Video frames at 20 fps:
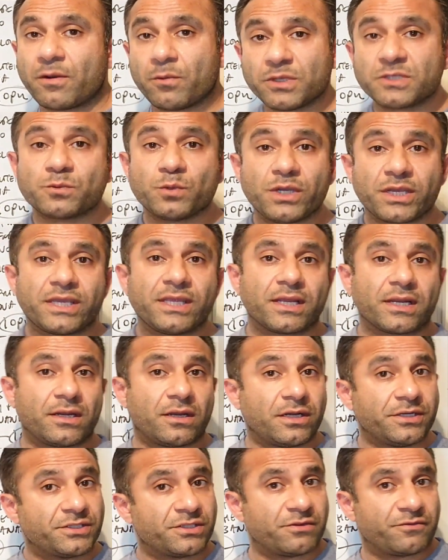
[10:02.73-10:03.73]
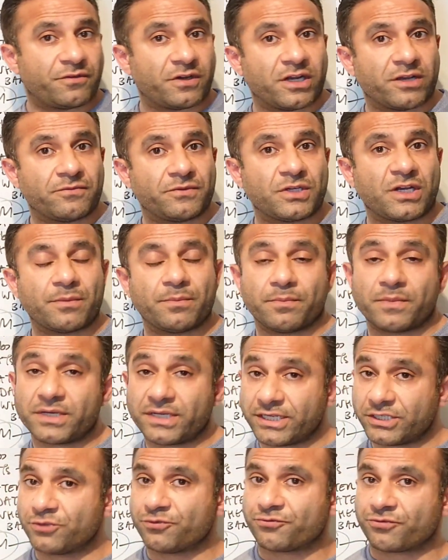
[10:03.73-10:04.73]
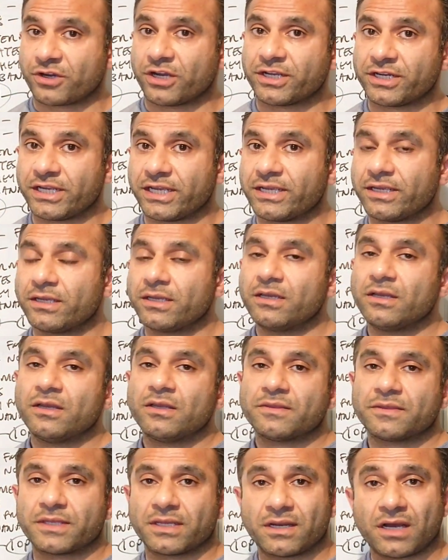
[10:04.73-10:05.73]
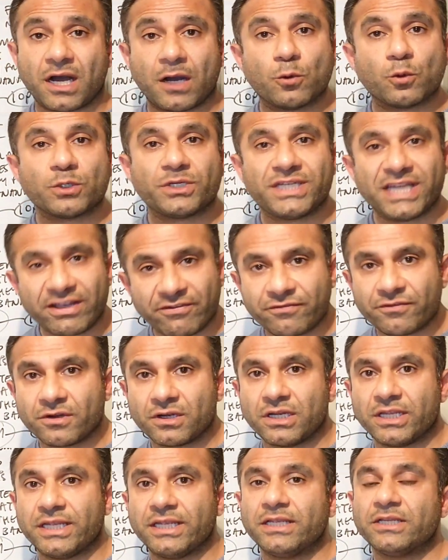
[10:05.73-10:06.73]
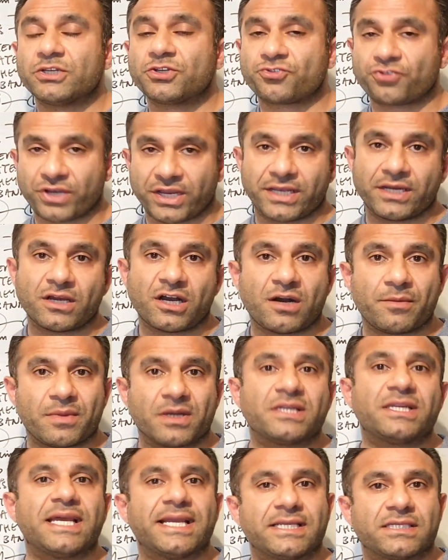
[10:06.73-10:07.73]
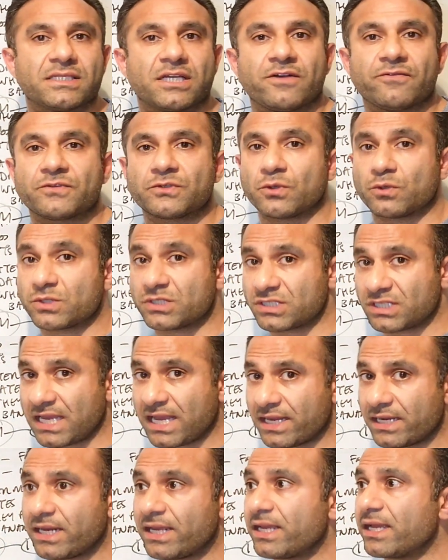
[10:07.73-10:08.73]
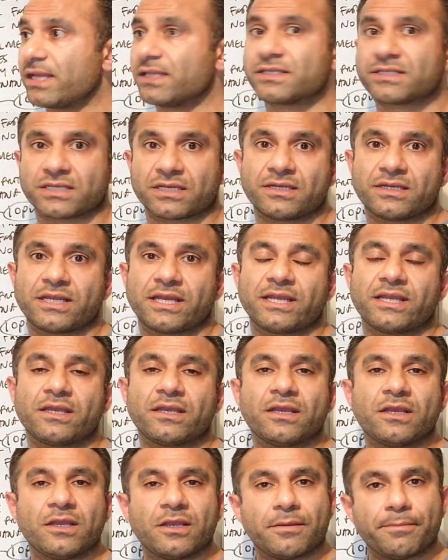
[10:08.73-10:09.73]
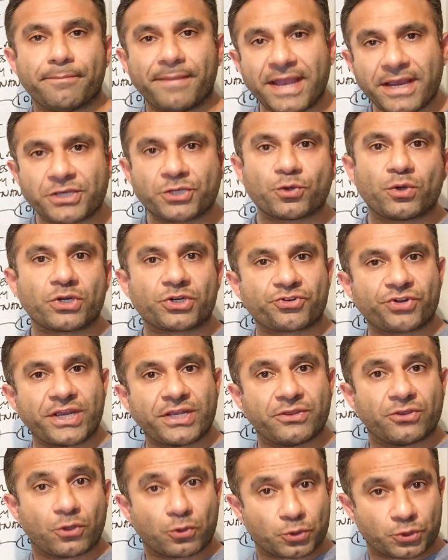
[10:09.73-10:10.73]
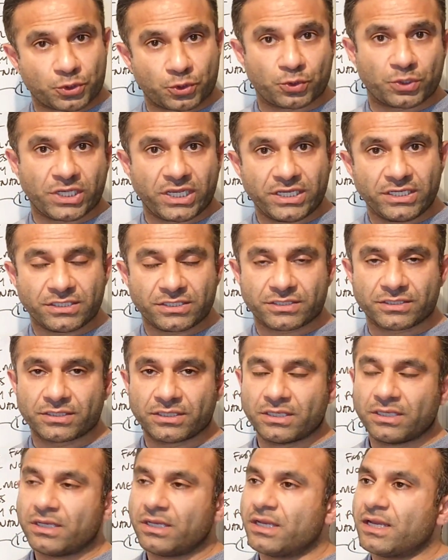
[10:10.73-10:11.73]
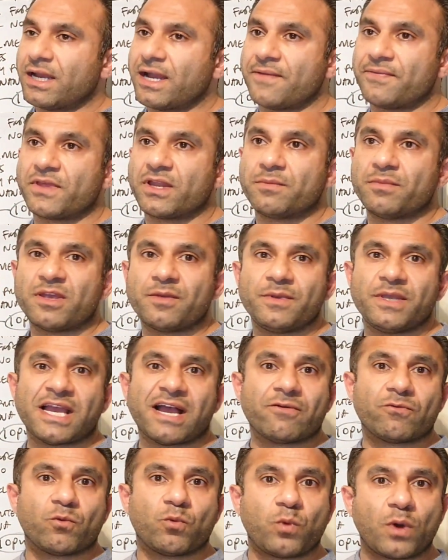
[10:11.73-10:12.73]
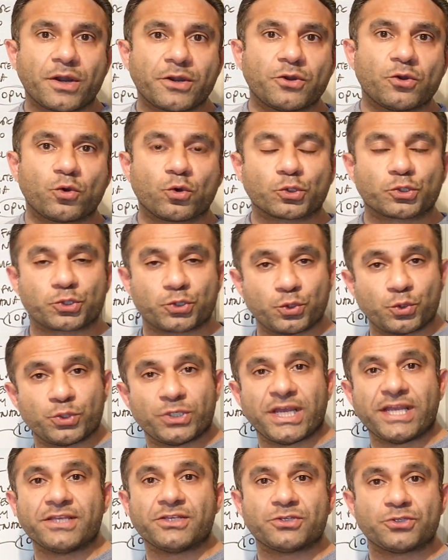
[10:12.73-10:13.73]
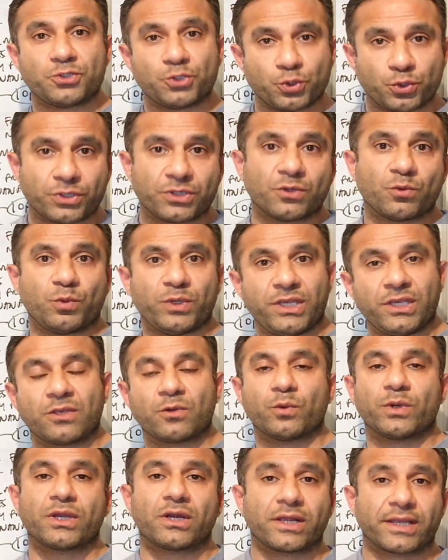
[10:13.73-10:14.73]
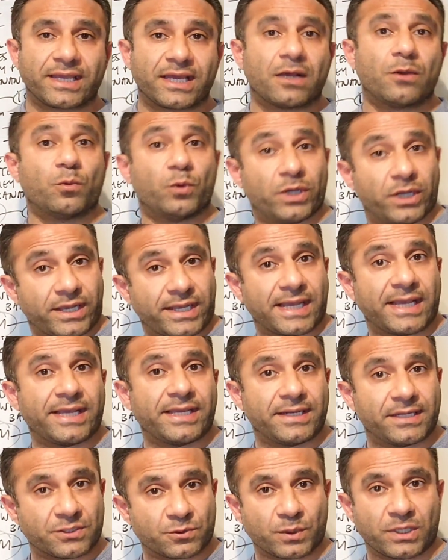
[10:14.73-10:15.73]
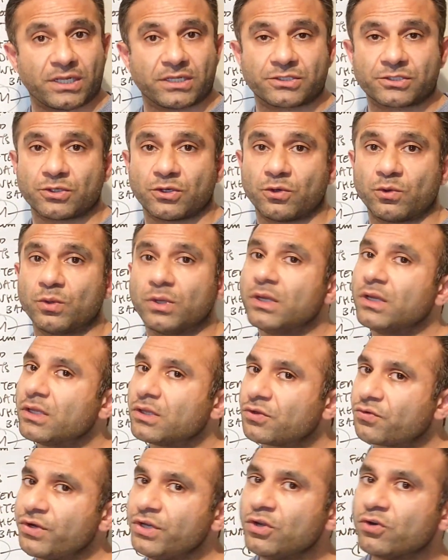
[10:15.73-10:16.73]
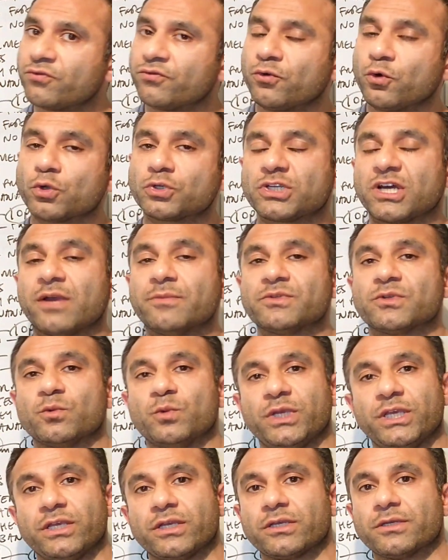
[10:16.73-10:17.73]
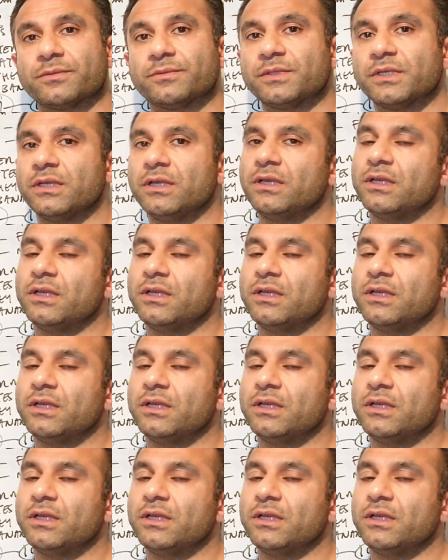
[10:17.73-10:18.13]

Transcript: if I was working a 9 to 5 job Monday to Friday, then I would definitely train on my days off. So Saturday and Sunday, make sure I train those 2 days, and then maybe have 1 or 2 days during the week where I get a workout in as well. So 3 or 4 times a week.